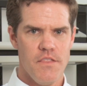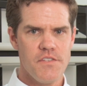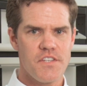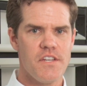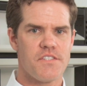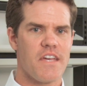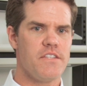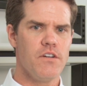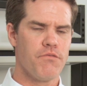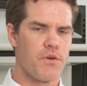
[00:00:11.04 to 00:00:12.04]
This kit is
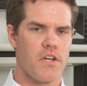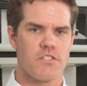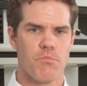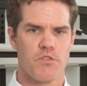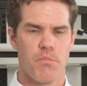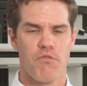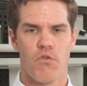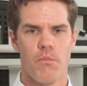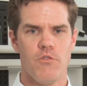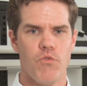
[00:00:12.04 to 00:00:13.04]
ideal for customers
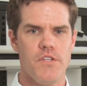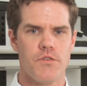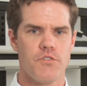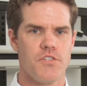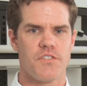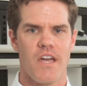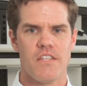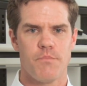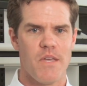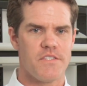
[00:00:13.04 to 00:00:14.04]
performing research and
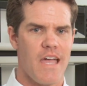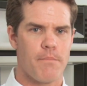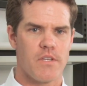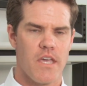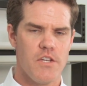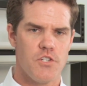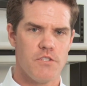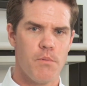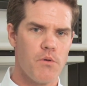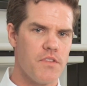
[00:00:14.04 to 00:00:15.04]
science-based
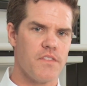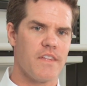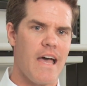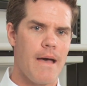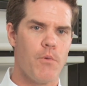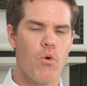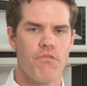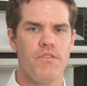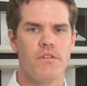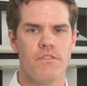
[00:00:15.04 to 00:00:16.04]
applications both in the lab or
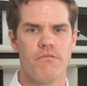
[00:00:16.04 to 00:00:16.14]
field